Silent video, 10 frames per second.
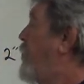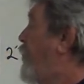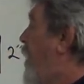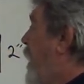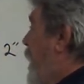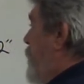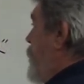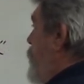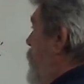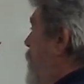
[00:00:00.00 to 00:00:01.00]

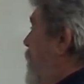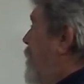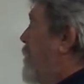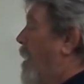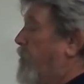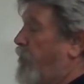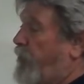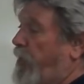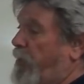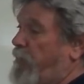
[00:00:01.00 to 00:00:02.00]
same
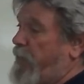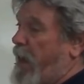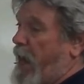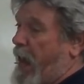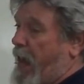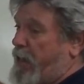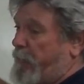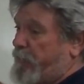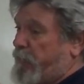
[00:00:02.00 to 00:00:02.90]
numbers here that add up